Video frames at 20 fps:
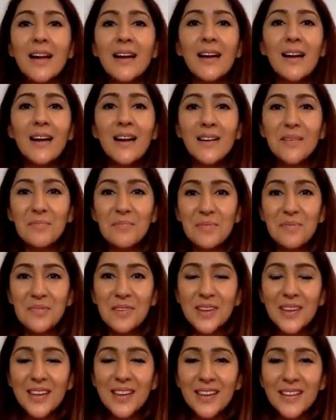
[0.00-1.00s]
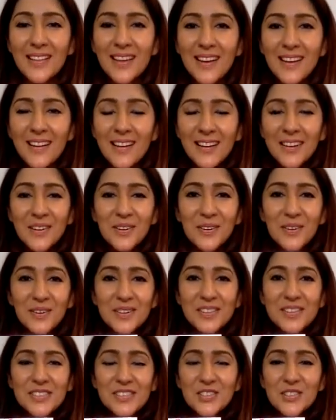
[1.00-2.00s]
Like, I can't breathe. I can't
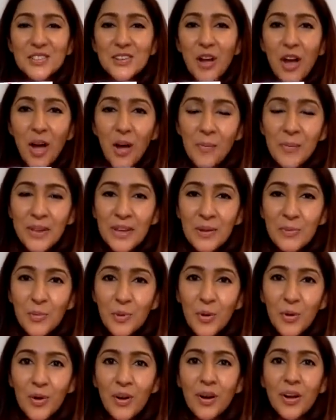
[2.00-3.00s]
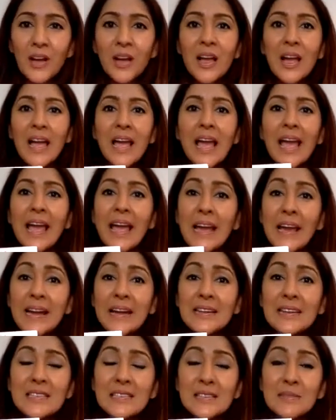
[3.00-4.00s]
go to this job anymore.
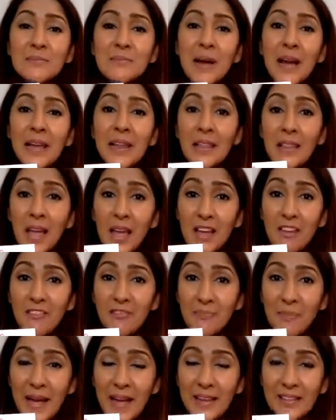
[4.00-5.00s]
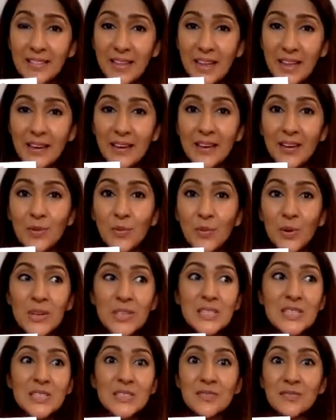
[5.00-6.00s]
And my life back then
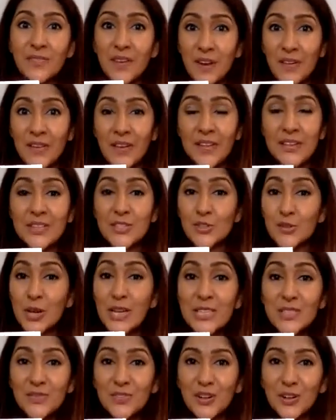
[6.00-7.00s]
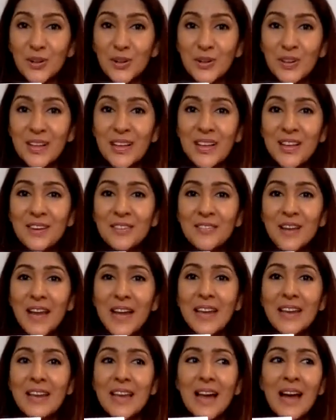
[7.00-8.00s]
was very stressful,
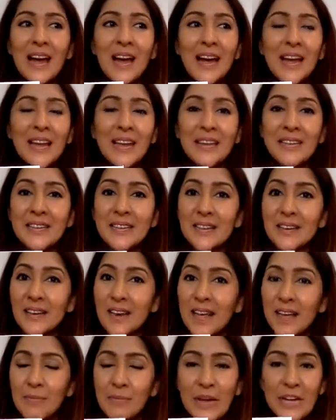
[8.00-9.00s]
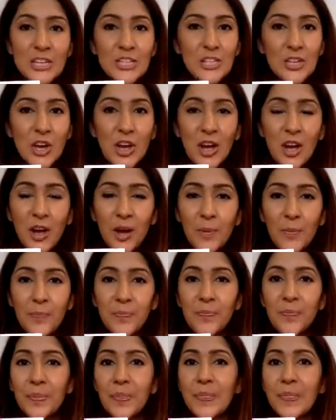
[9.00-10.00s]
right? I didn't like my
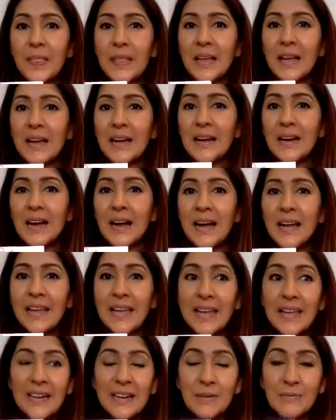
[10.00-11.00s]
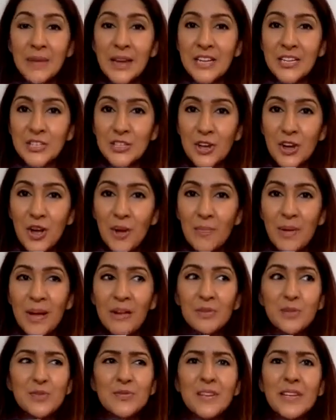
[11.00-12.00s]
job. I hated my job.
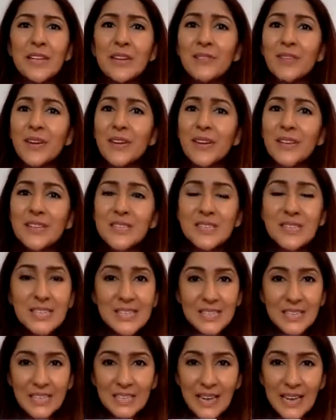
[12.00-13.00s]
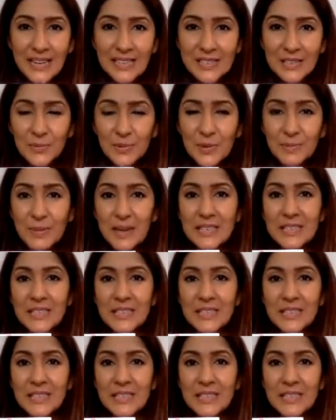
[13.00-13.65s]
I was feeling very disconnected